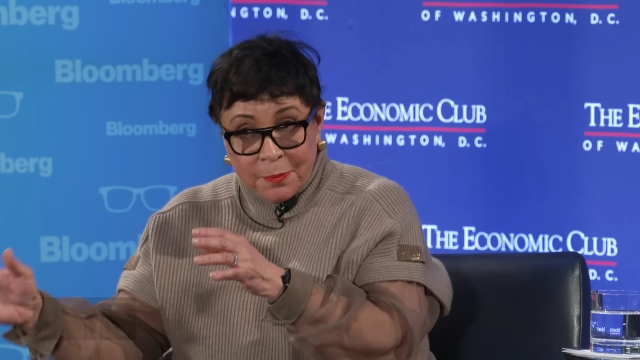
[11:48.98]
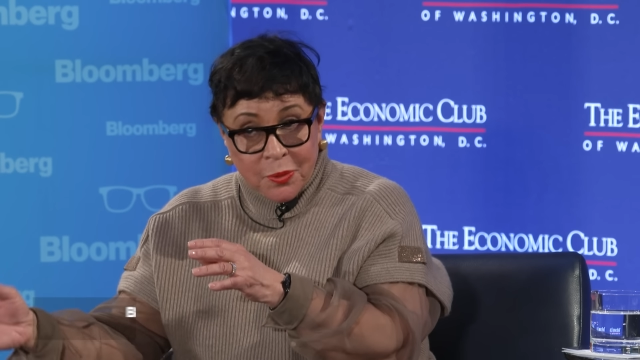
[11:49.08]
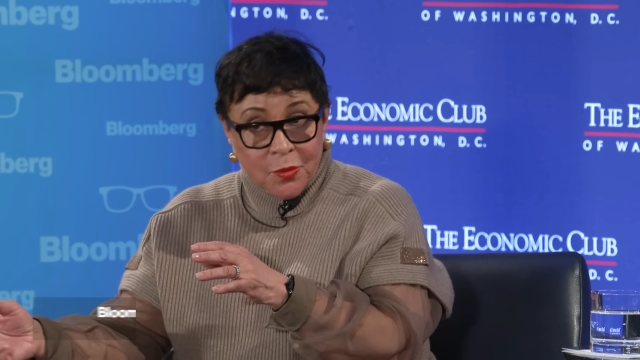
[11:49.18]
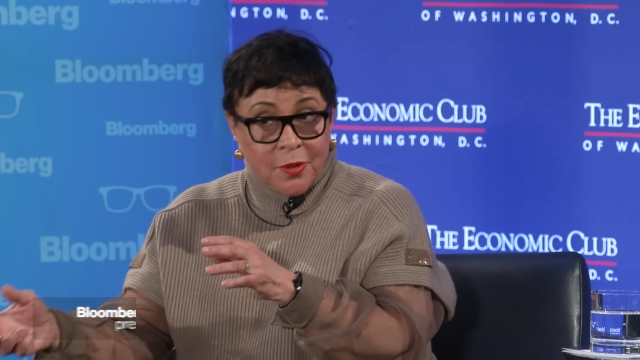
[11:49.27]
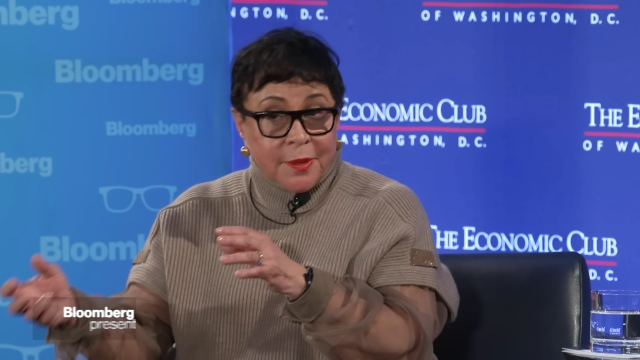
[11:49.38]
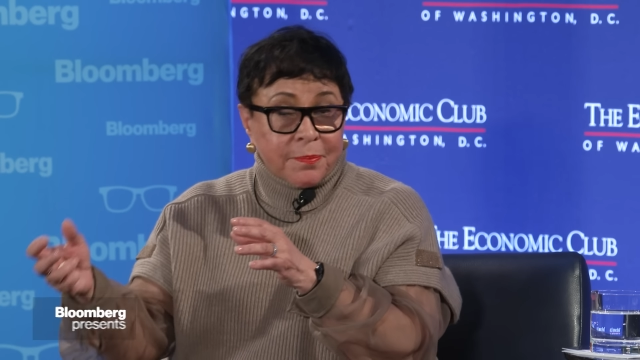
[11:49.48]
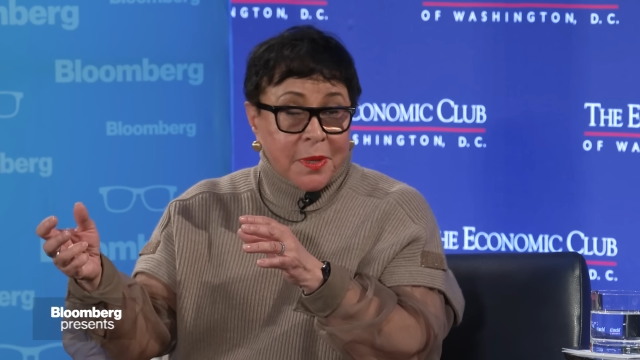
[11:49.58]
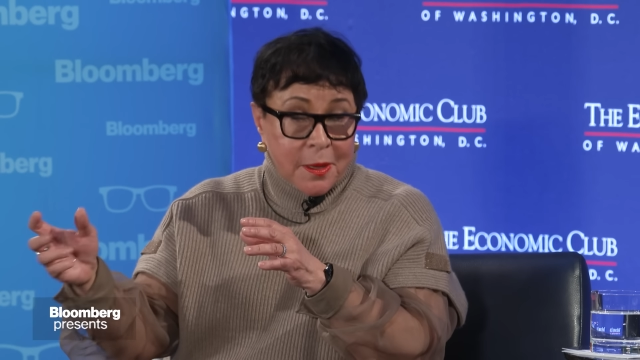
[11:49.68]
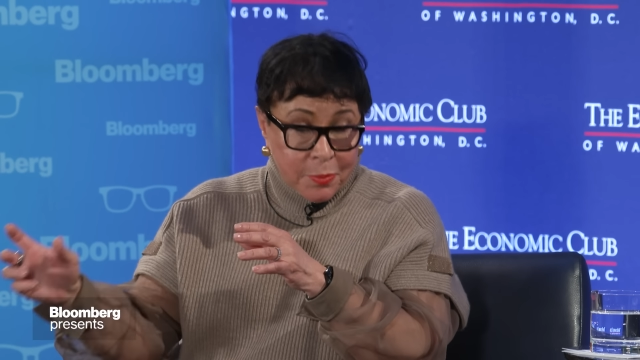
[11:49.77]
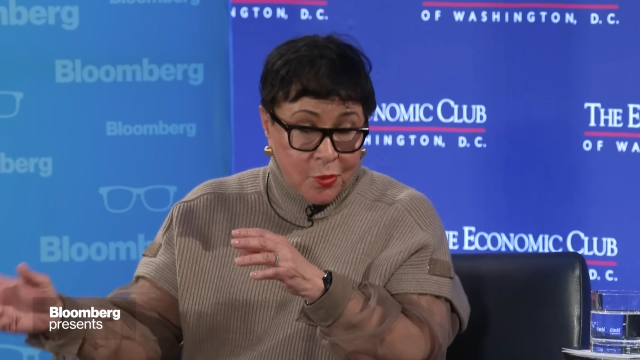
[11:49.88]

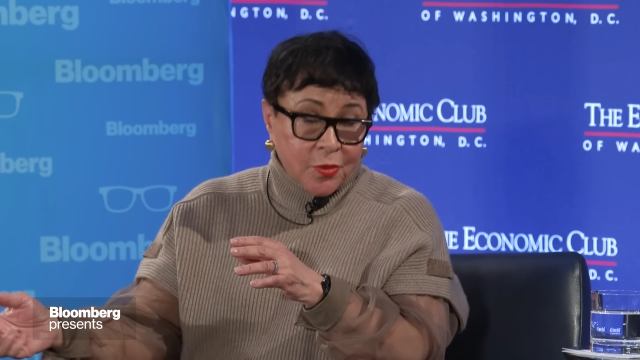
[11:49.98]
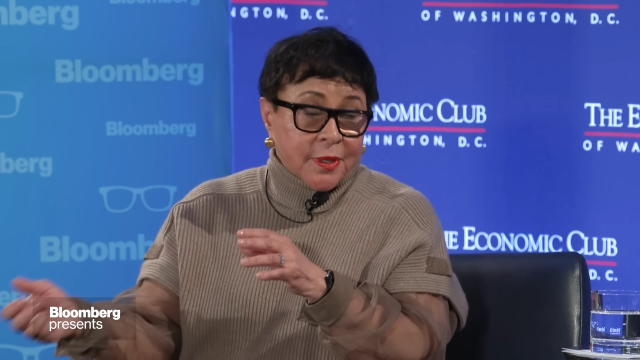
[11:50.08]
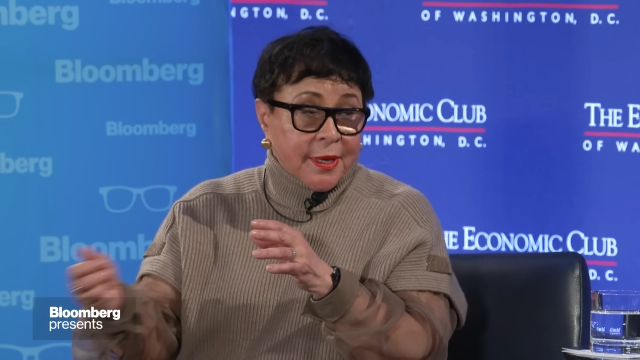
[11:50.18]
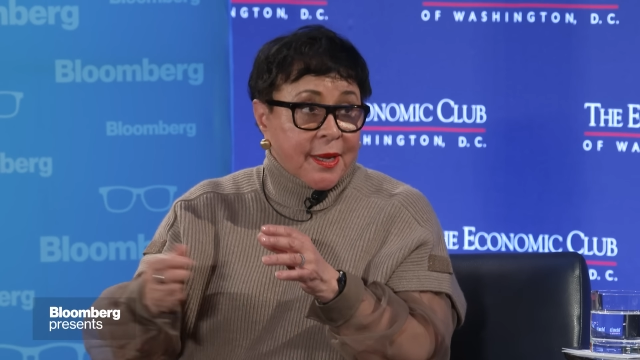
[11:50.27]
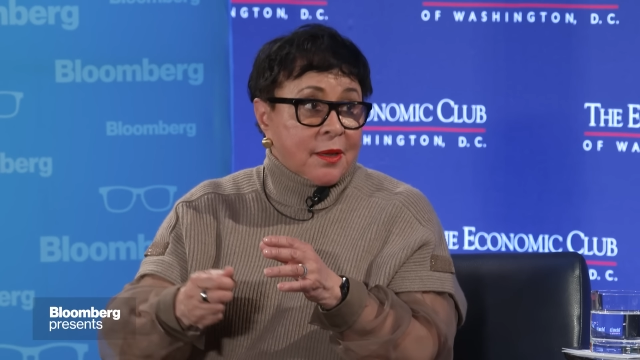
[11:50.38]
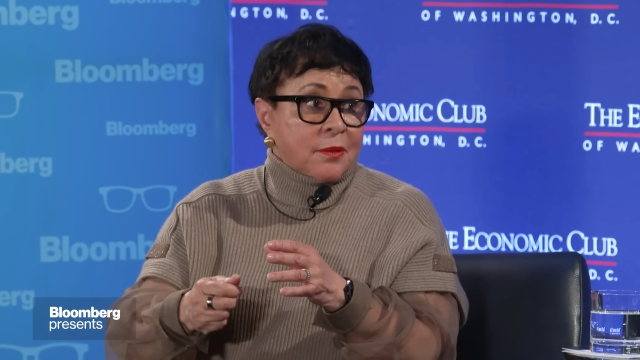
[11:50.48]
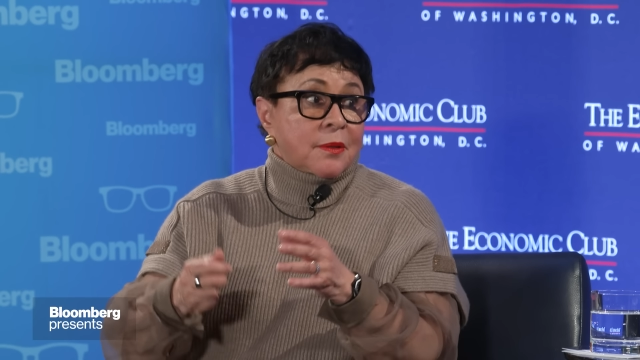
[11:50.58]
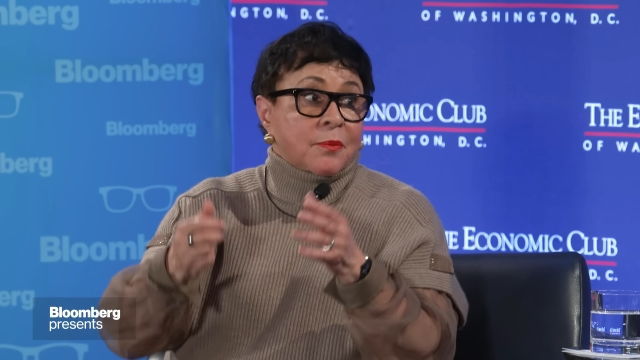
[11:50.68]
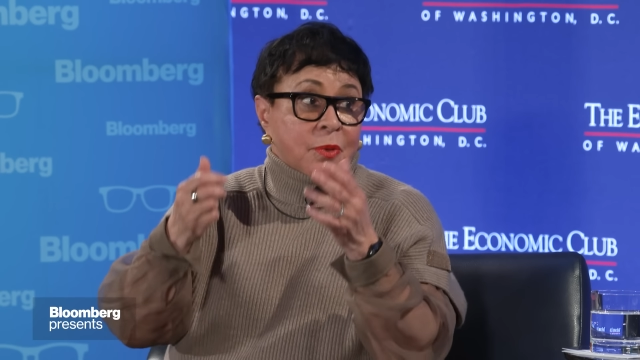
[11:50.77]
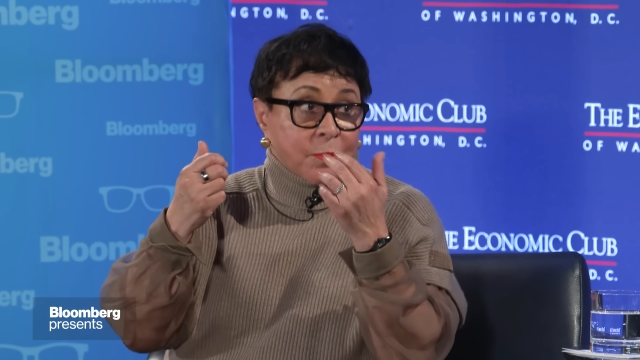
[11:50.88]
Bob pulled it
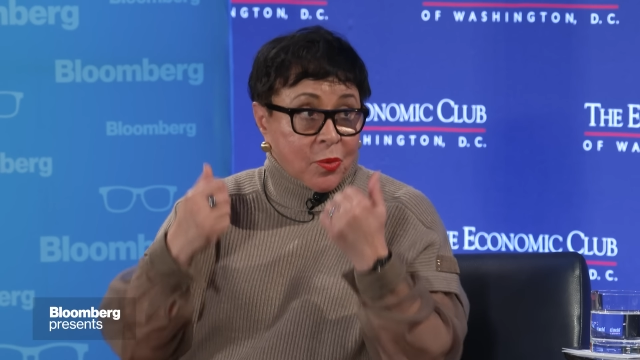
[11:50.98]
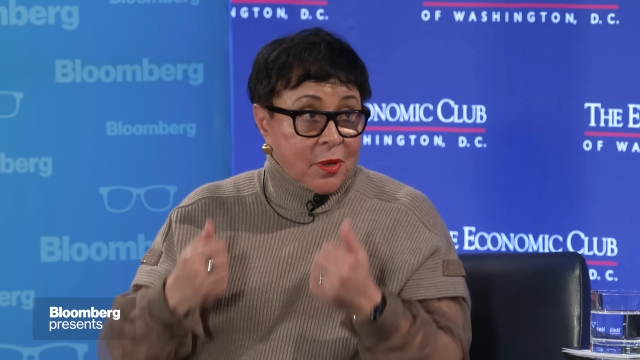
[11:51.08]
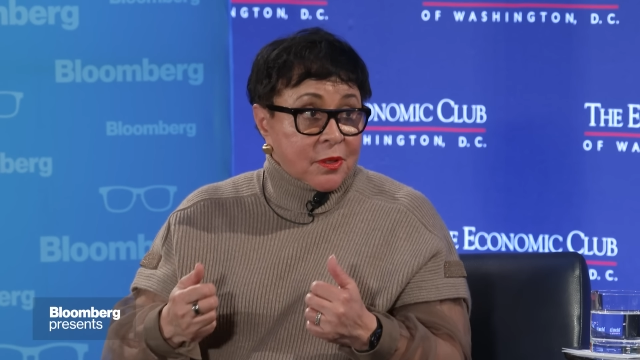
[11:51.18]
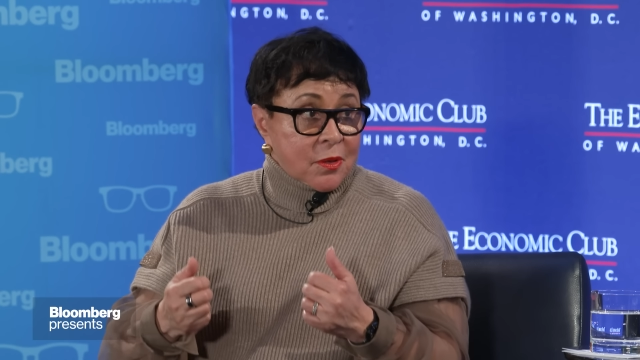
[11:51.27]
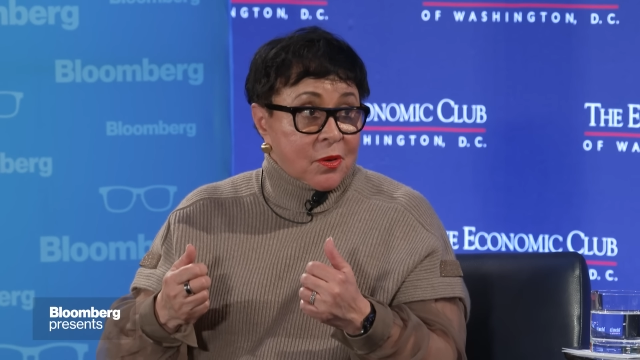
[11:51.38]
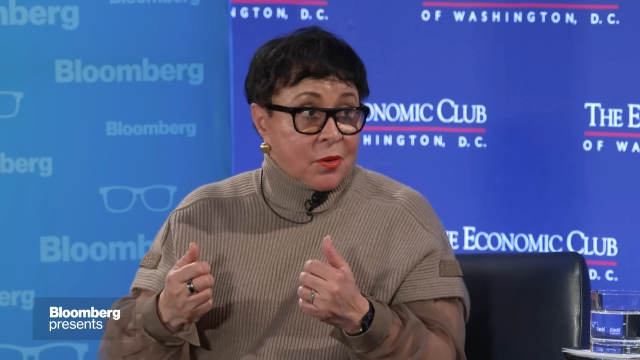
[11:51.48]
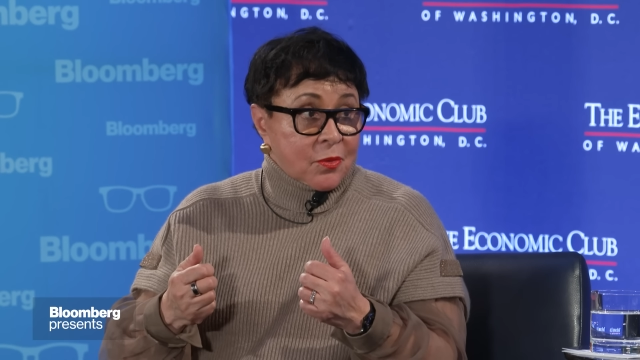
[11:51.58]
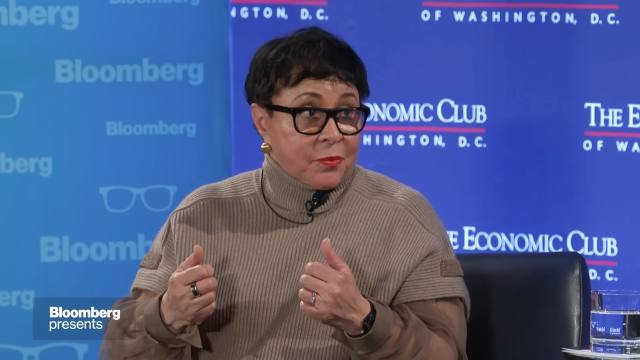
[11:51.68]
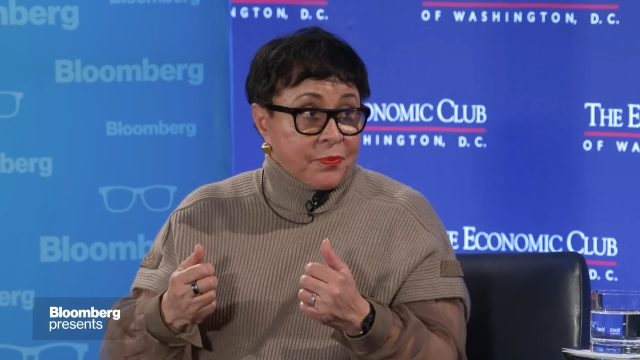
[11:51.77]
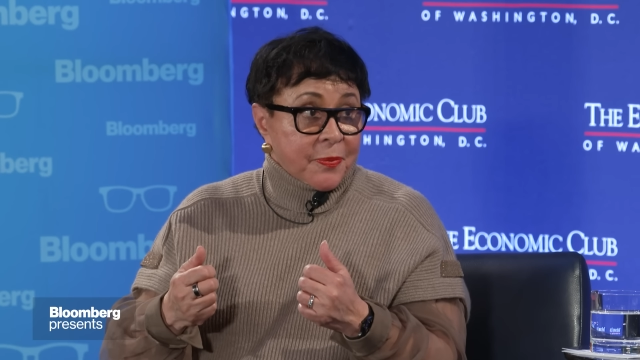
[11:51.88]
out. We brought it
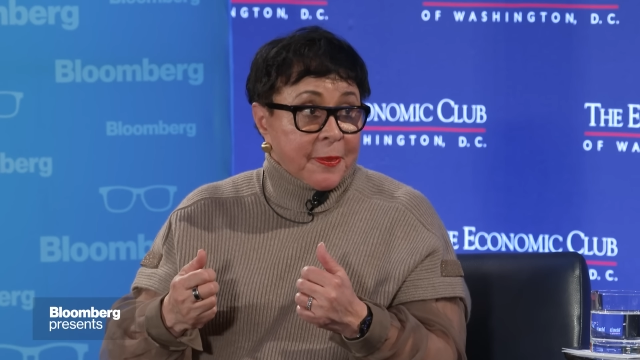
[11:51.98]
home.